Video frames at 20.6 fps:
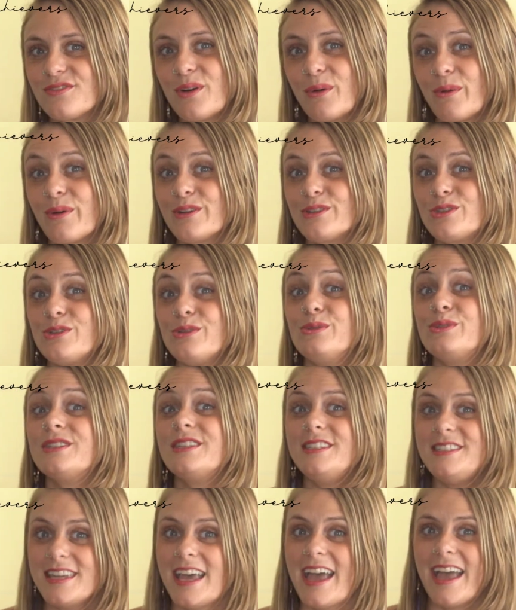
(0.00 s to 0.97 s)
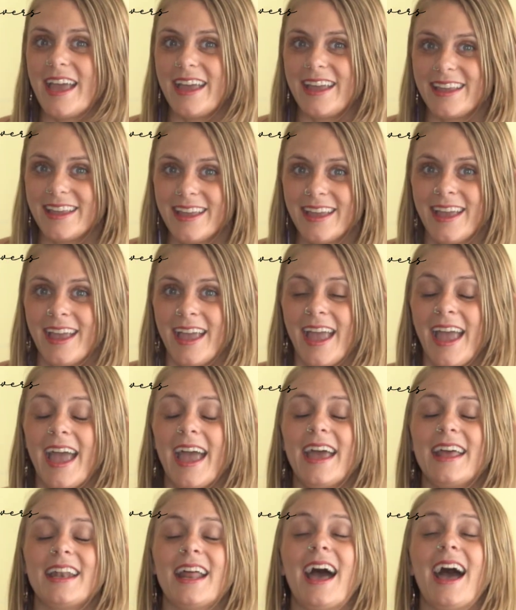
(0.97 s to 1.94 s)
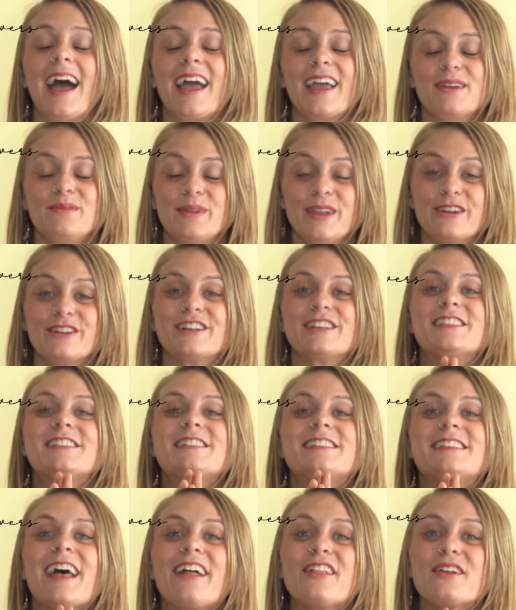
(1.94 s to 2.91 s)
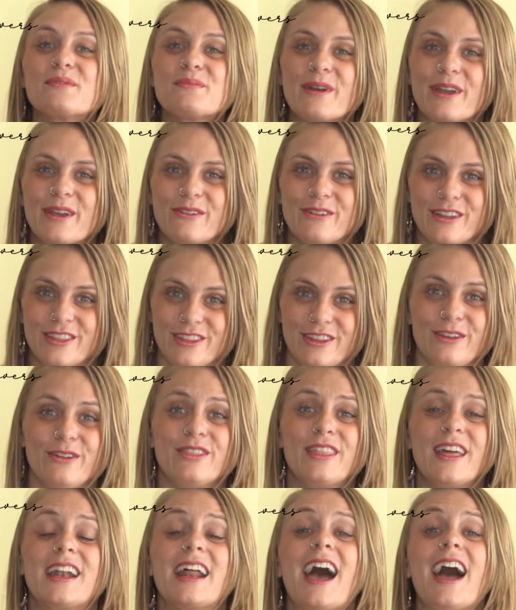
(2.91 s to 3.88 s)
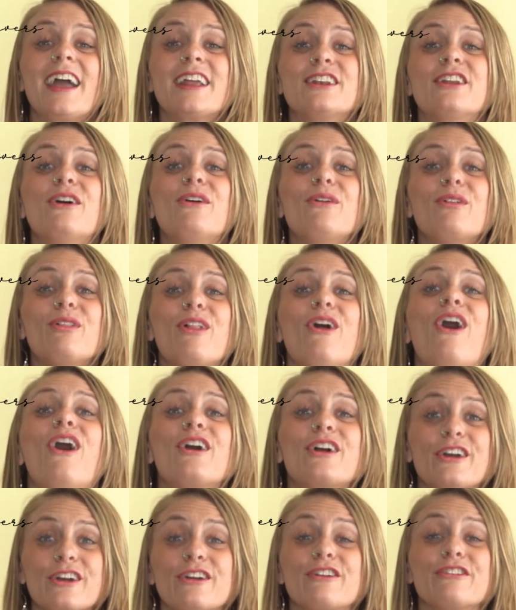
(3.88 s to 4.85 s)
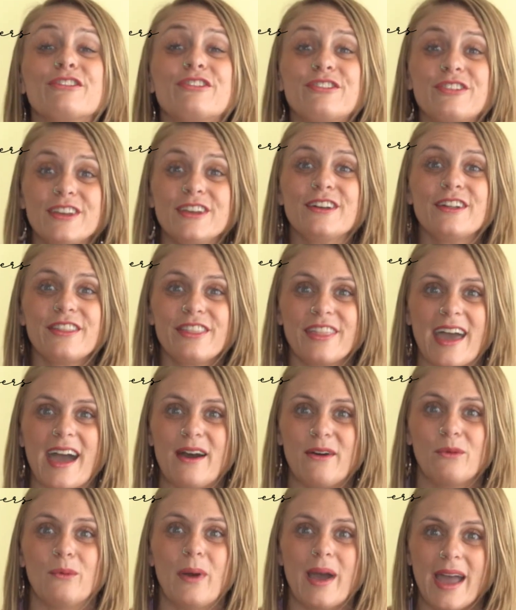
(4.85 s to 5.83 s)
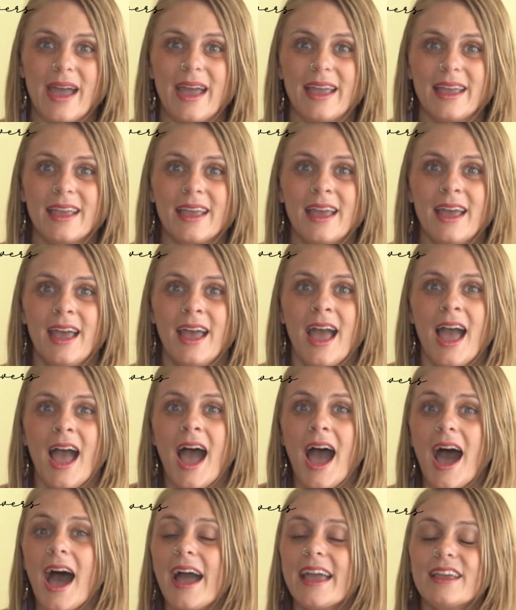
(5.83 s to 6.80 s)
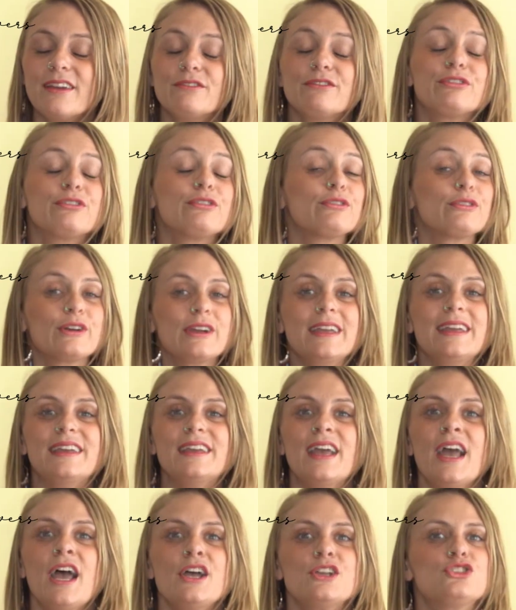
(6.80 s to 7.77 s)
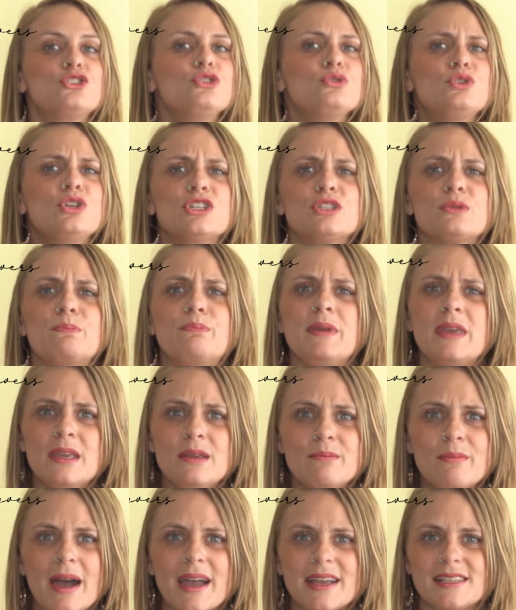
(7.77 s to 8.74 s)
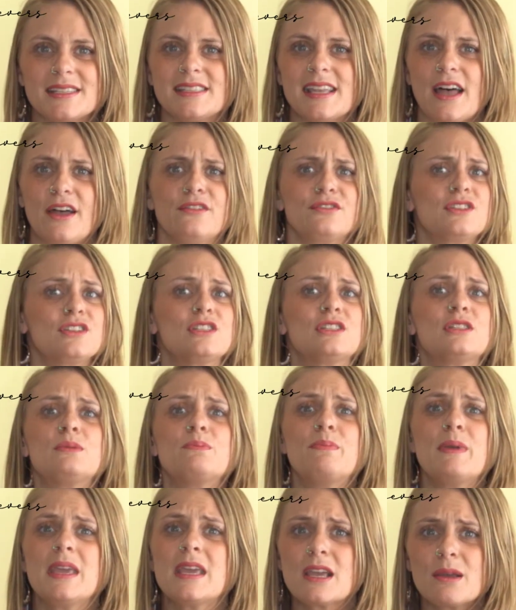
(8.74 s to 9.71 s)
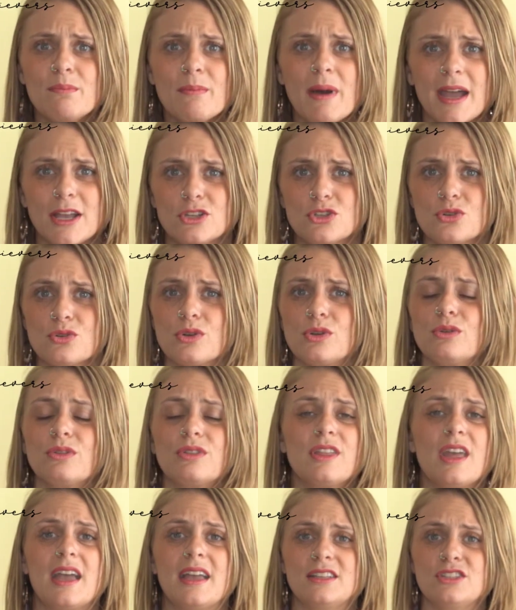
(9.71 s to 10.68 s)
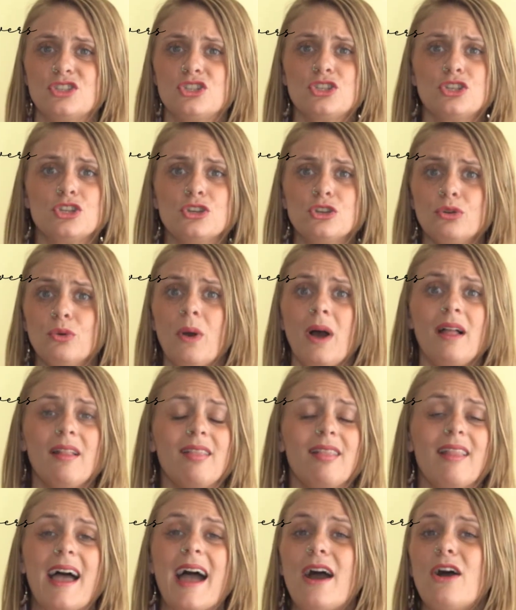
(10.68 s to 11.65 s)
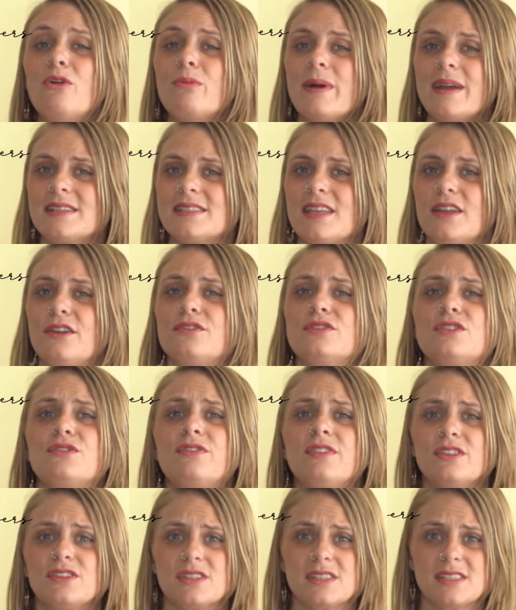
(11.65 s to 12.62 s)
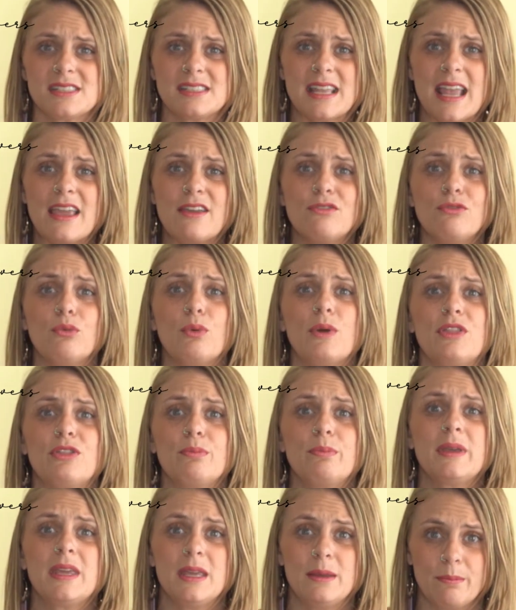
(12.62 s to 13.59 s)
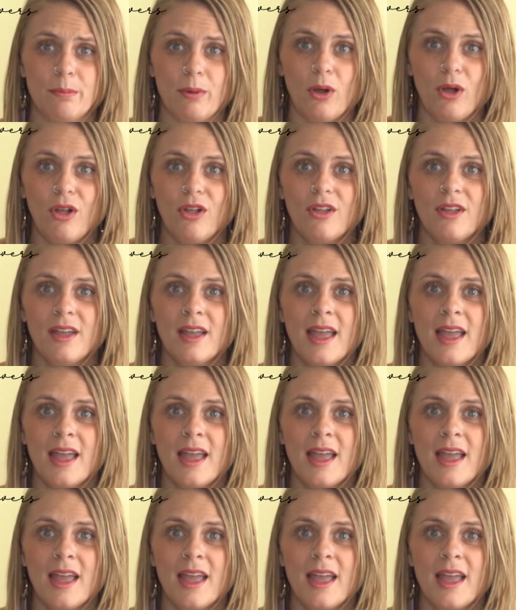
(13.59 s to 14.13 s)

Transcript: forward to today, and I am here to celebrate with you that I no longer feel that way. I am free to just be myself, to speak my truth, and to allow myself to feel safe with people.